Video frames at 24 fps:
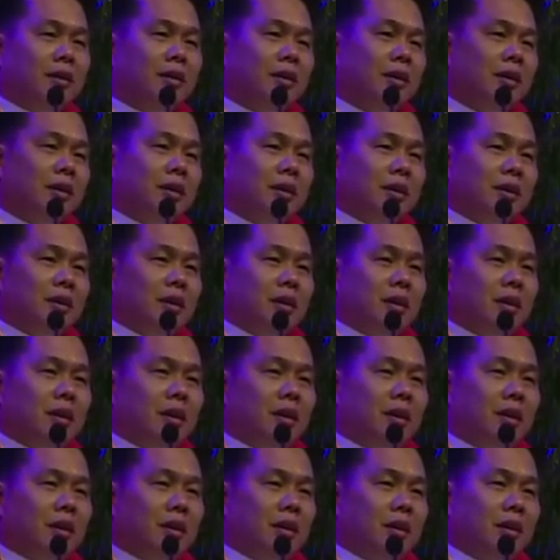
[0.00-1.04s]

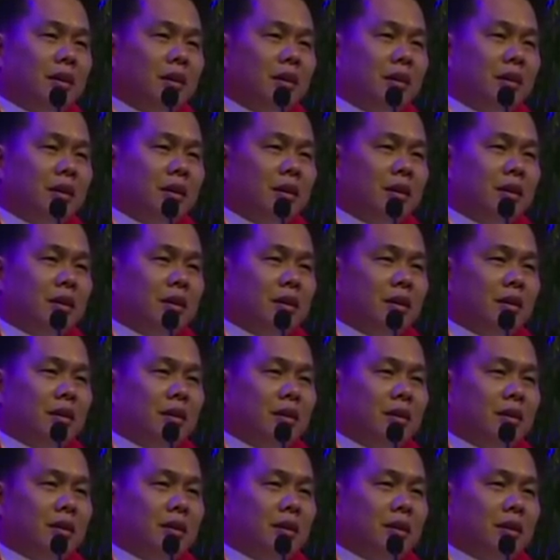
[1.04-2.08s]

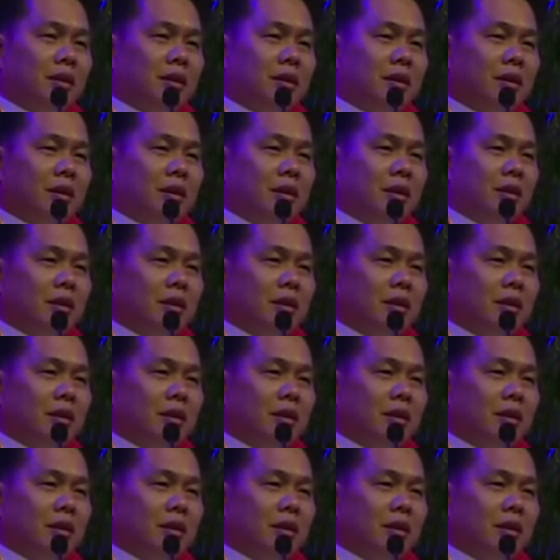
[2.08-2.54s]
(silence)